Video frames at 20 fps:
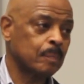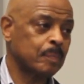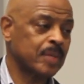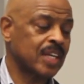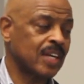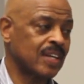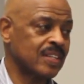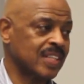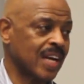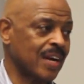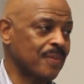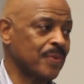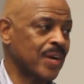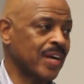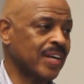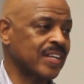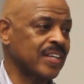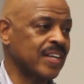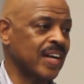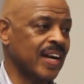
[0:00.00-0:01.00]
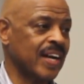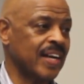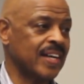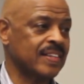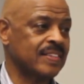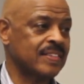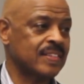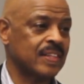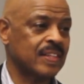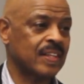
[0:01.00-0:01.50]
Because I
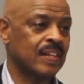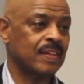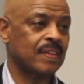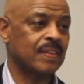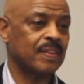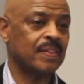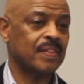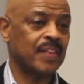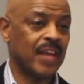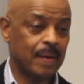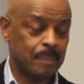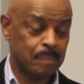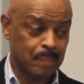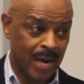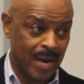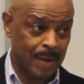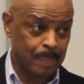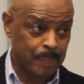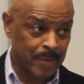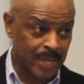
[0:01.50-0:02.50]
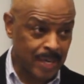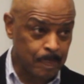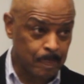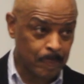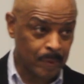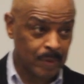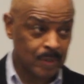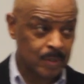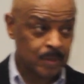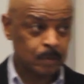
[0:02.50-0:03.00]
recognized that my
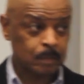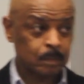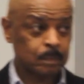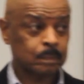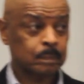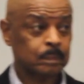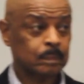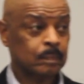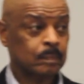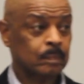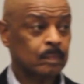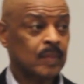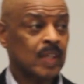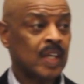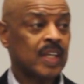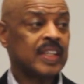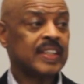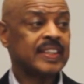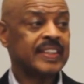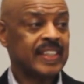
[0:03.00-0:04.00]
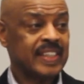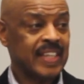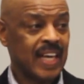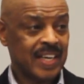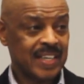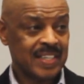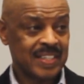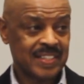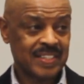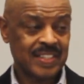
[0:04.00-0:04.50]
people did
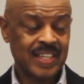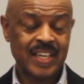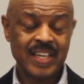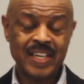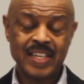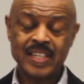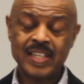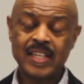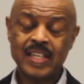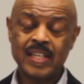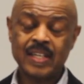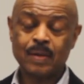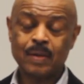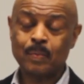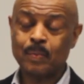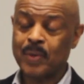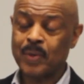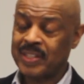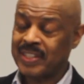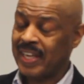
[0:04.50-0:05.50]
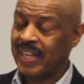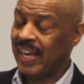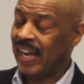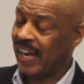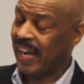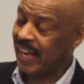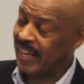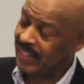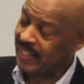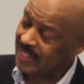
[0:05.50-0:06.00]
not understand what they
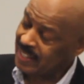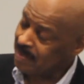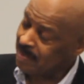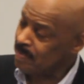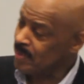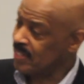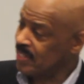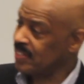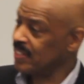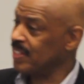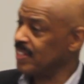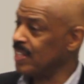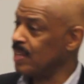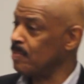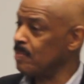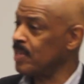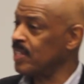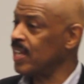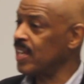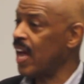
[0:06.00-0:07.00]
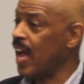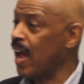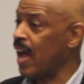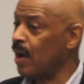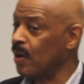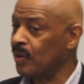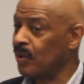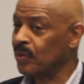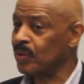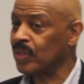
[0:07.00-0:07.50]
had in the midst of them and
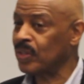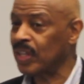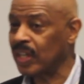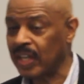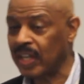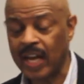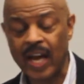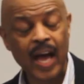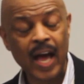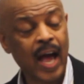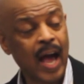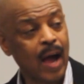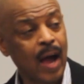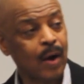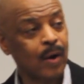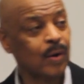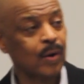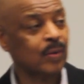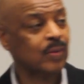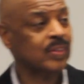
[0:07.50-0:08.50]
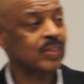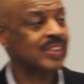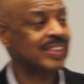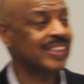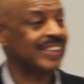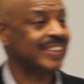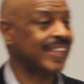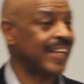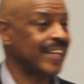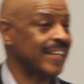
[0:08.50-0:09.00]
how
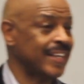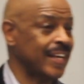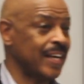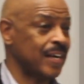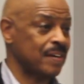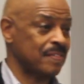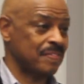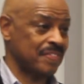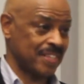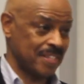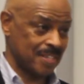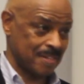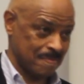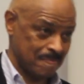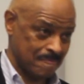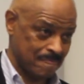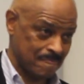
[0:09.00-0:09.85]
to take care of her.